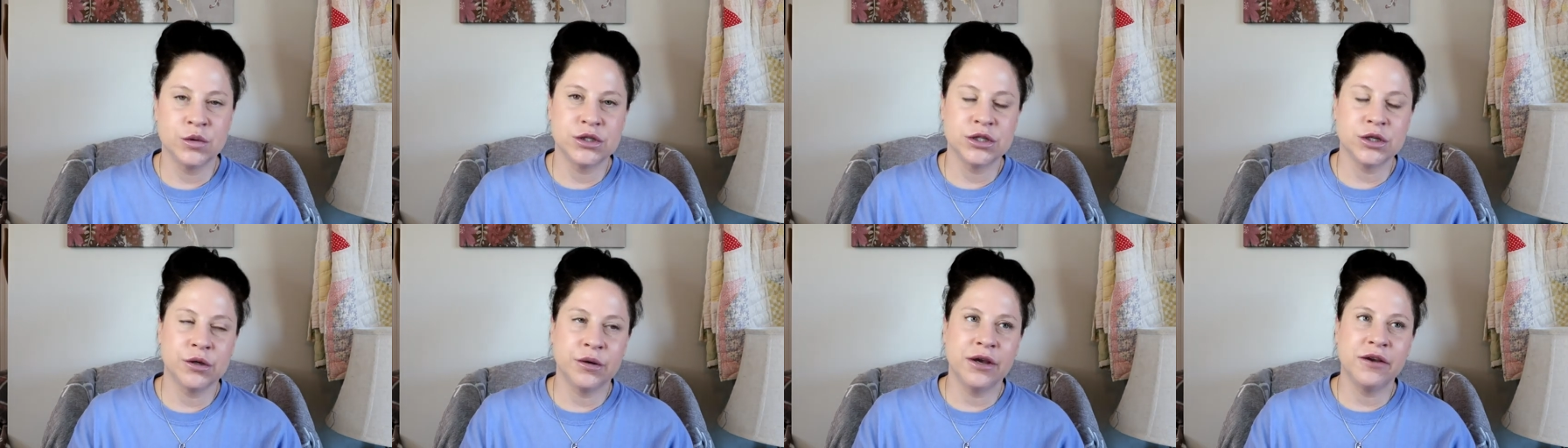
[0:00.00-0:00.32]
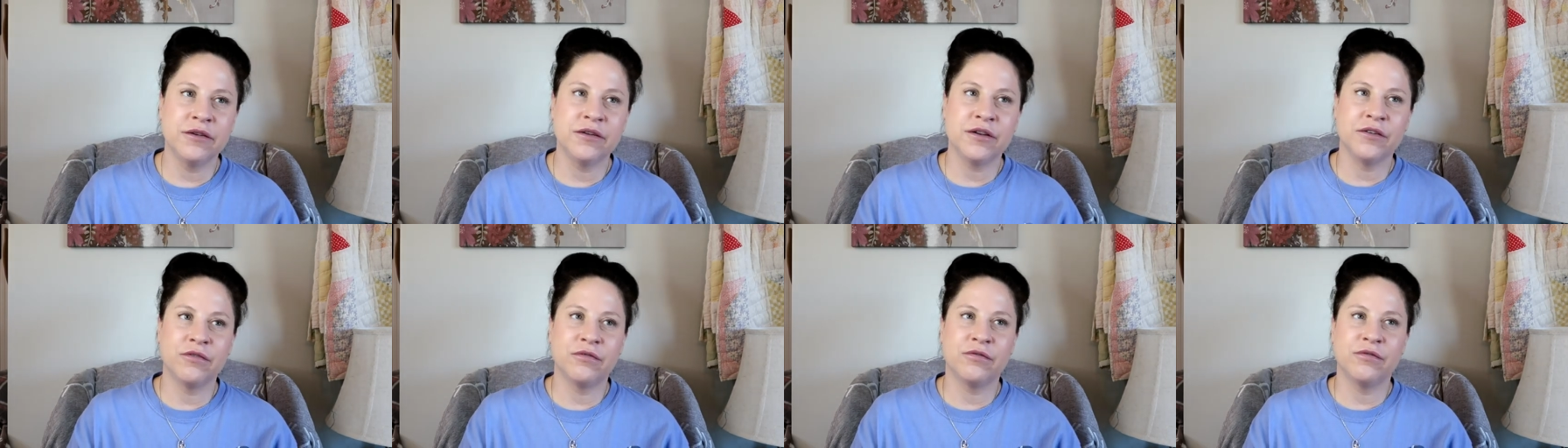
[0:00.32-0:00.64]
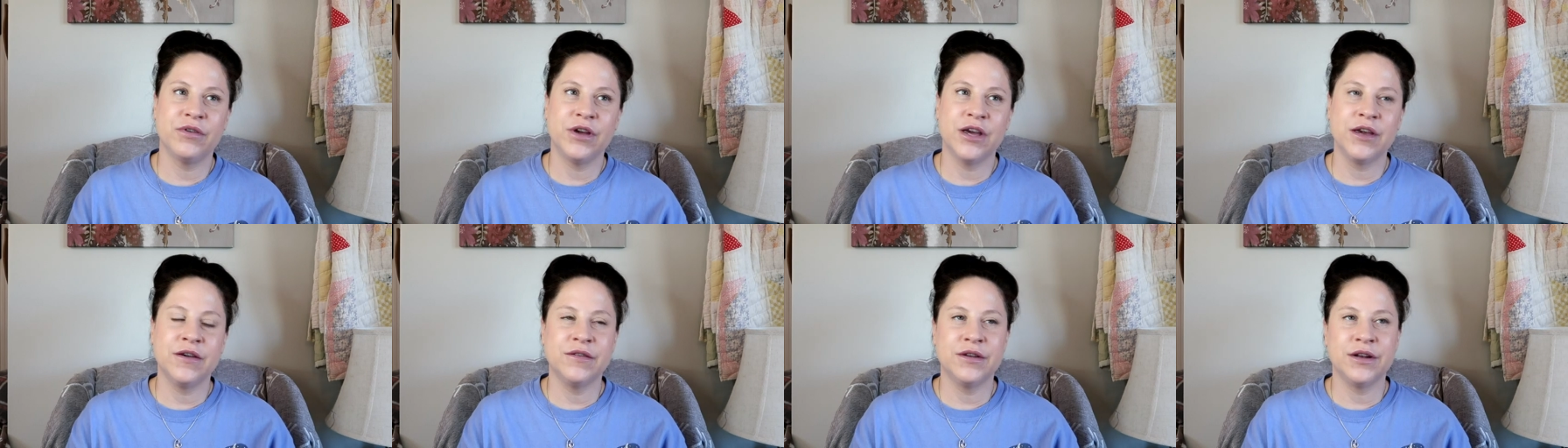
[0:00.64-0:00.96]
So even
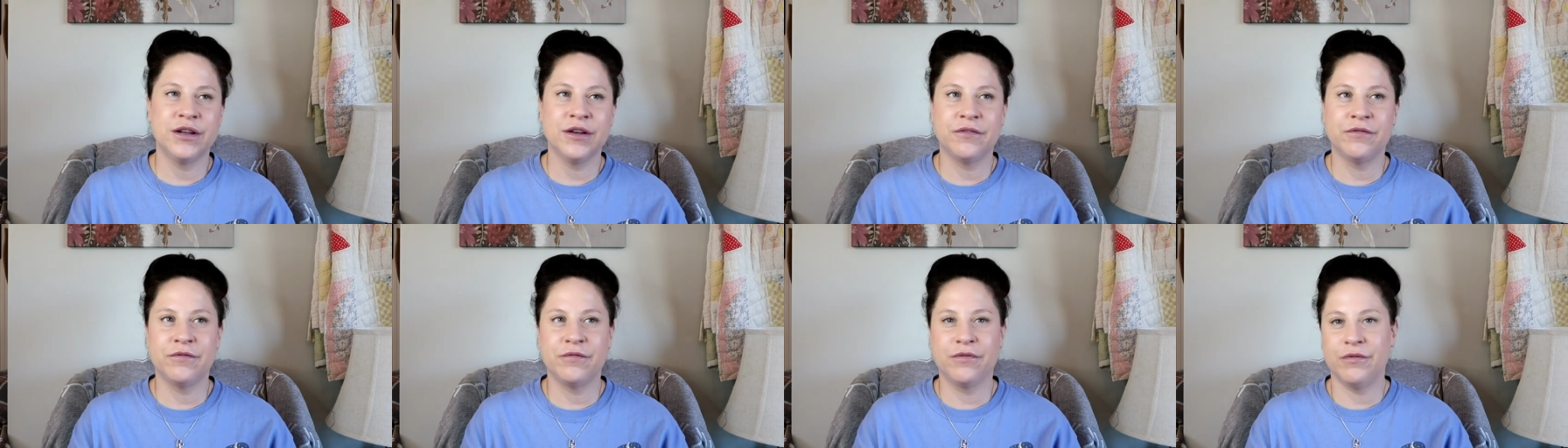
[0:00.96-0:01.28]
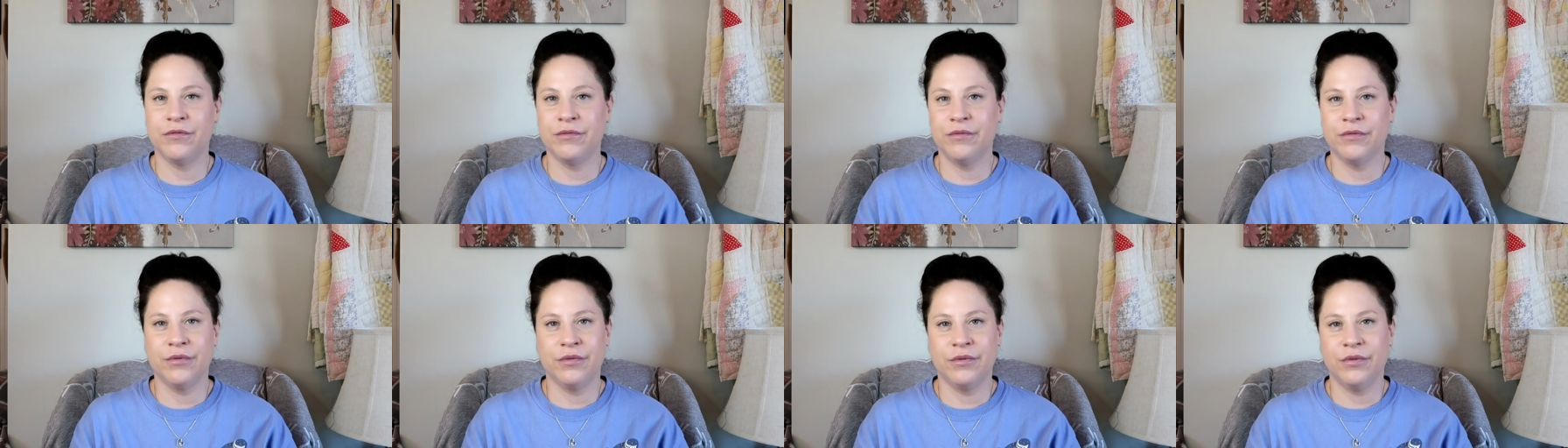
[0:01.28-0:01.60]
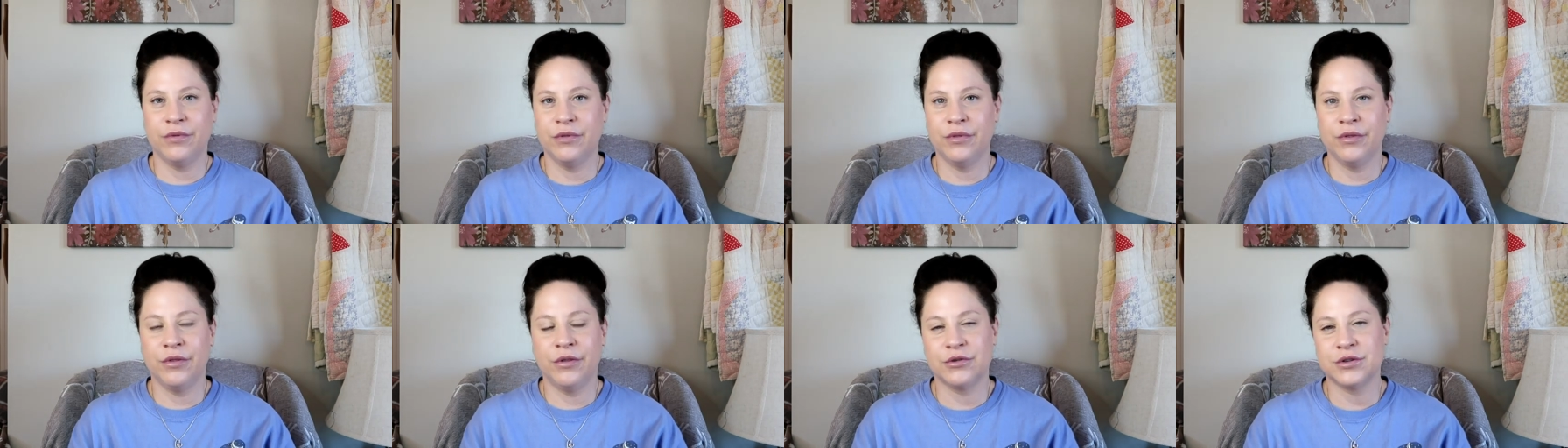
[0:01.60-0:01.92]
if even if
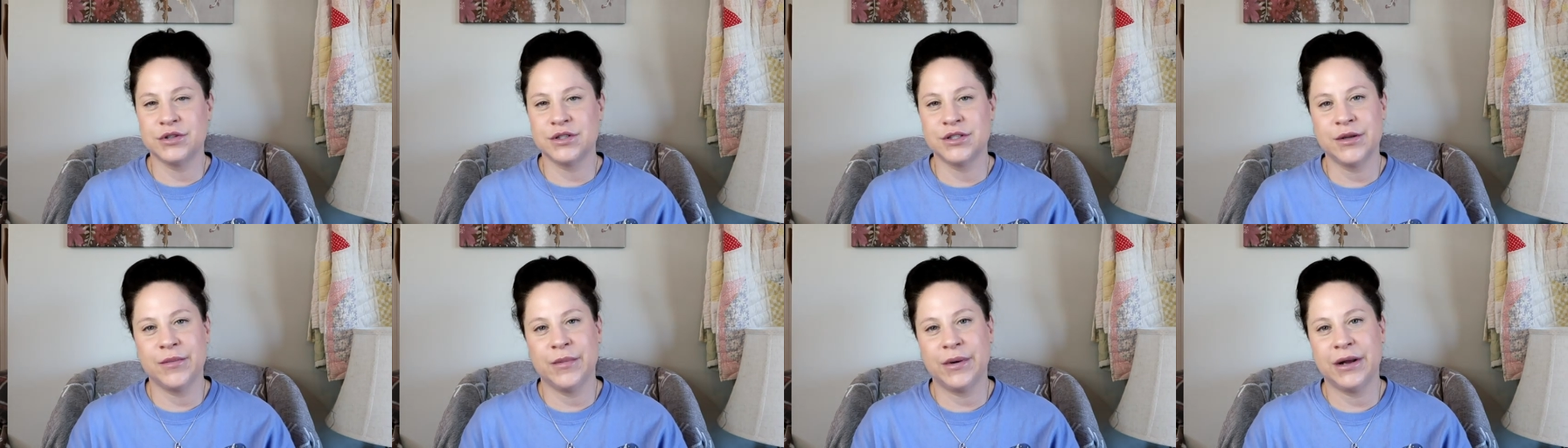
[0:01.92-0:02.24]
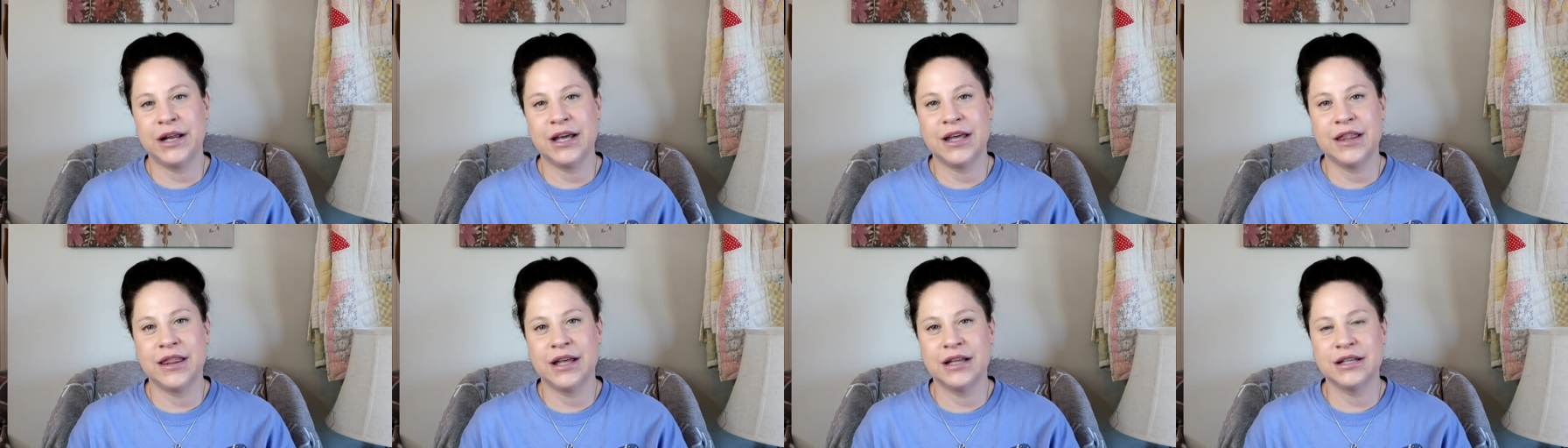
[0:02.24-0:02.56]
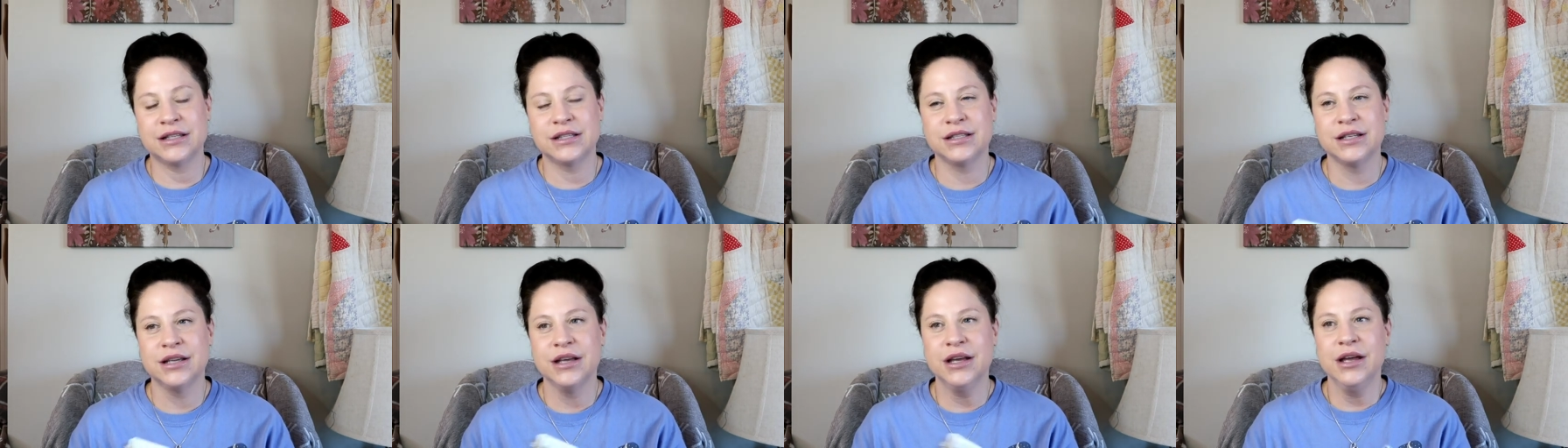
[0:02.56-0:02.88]
there's somebody
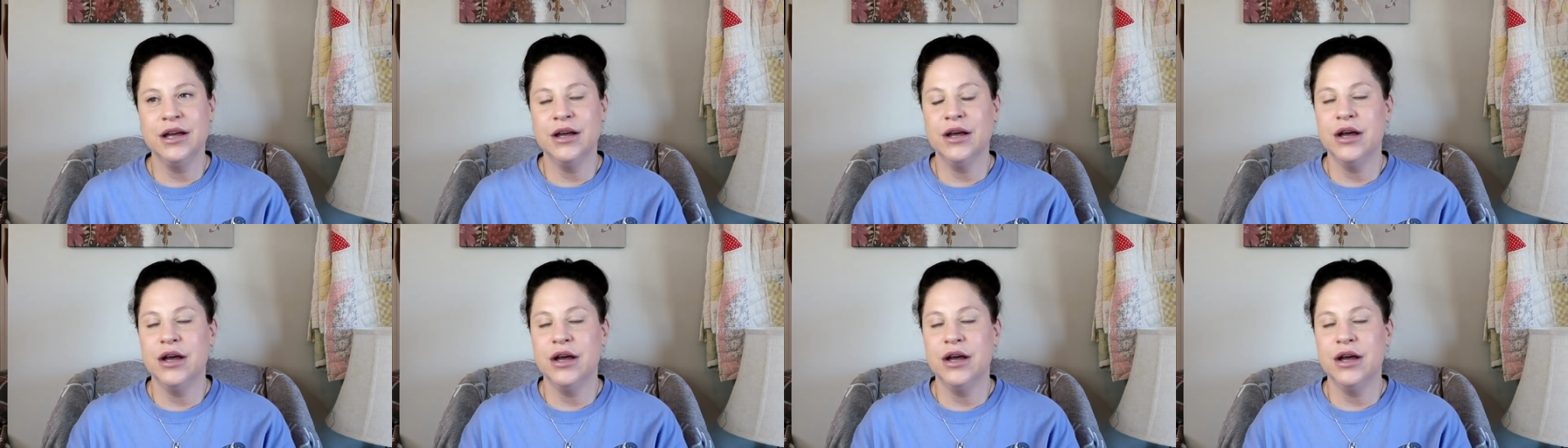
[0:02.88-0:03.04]
that's